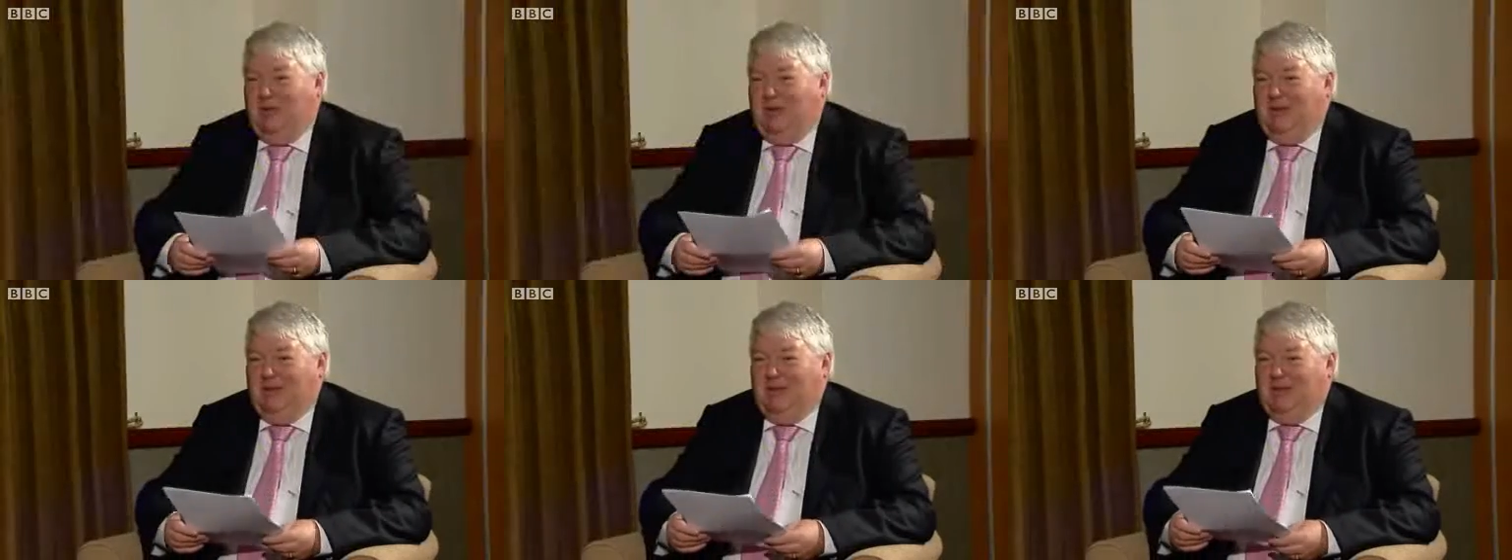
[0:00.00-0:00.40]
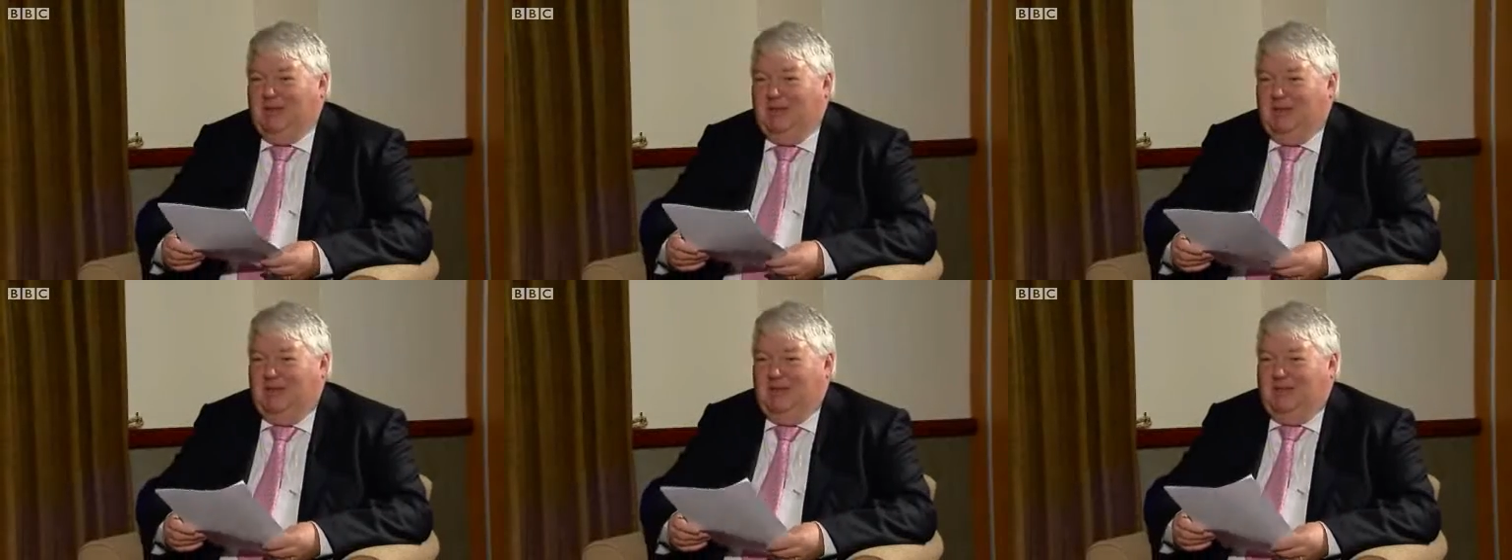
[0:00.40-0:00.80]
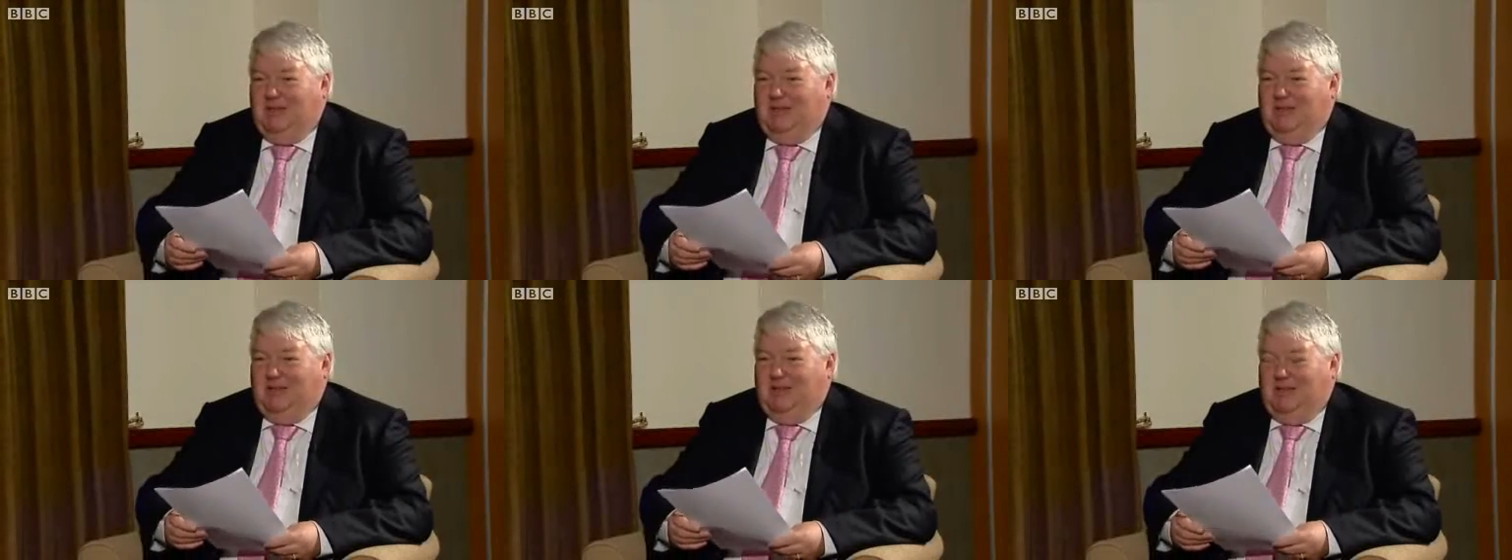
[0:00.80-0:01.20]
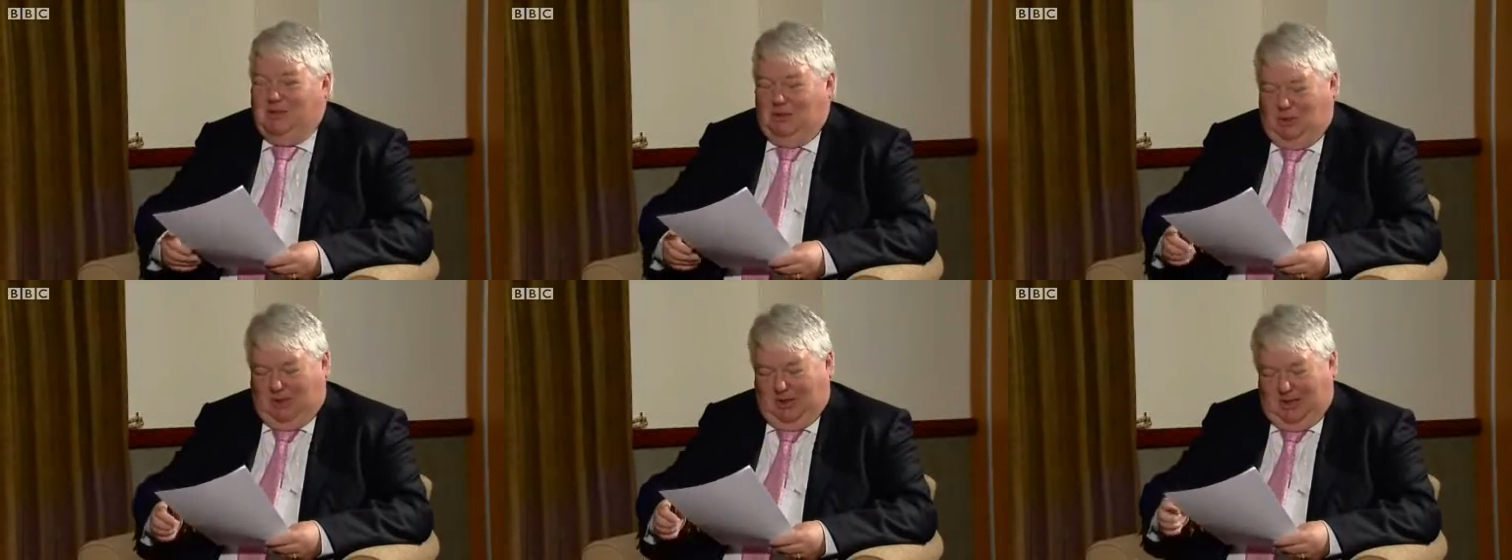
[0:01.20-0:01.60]
we've had to
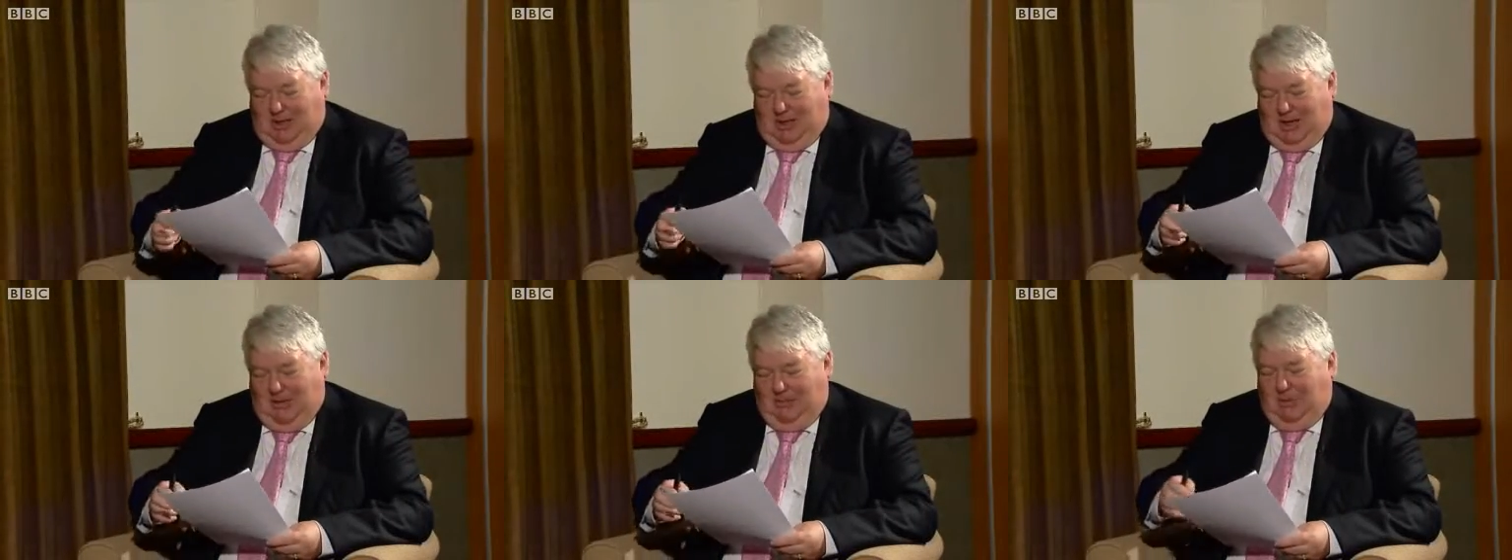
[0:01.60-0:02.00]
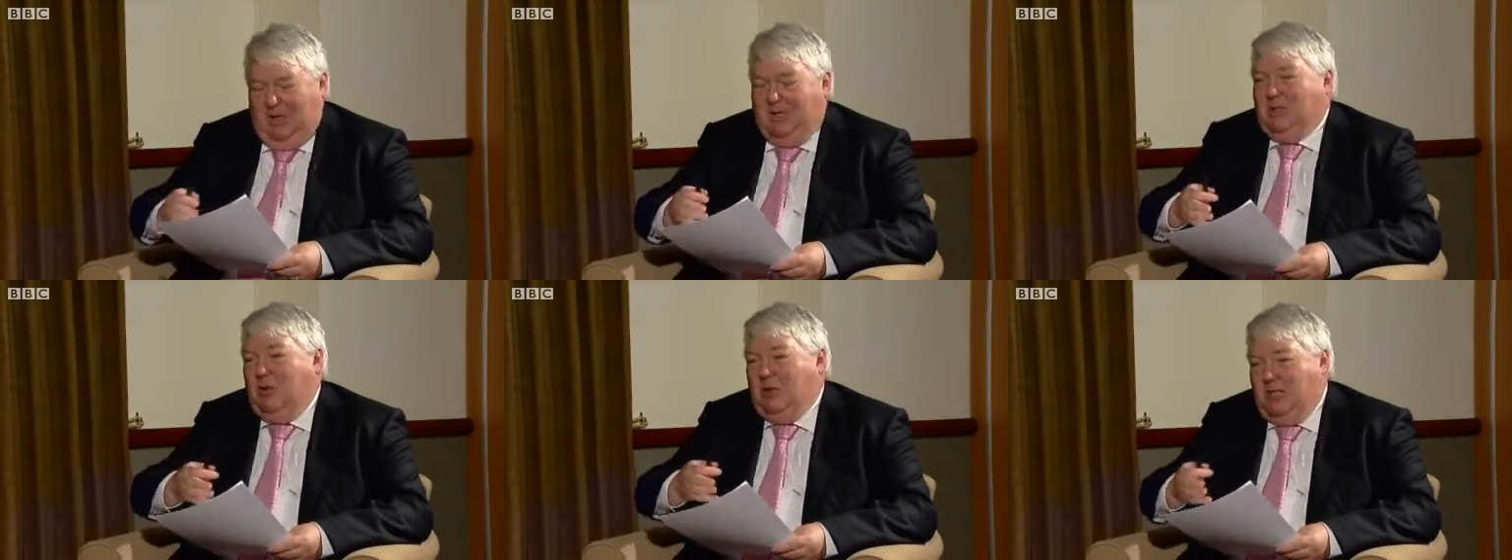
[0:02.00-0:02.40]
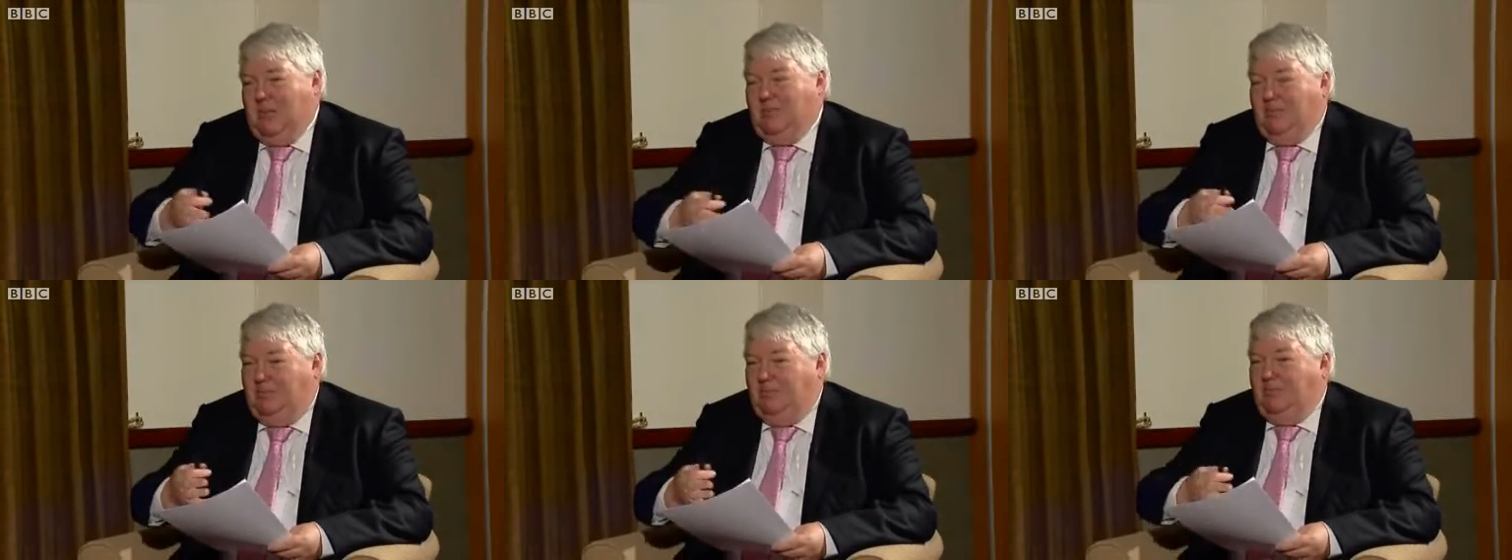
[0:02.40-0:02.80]
do this. Let's go to some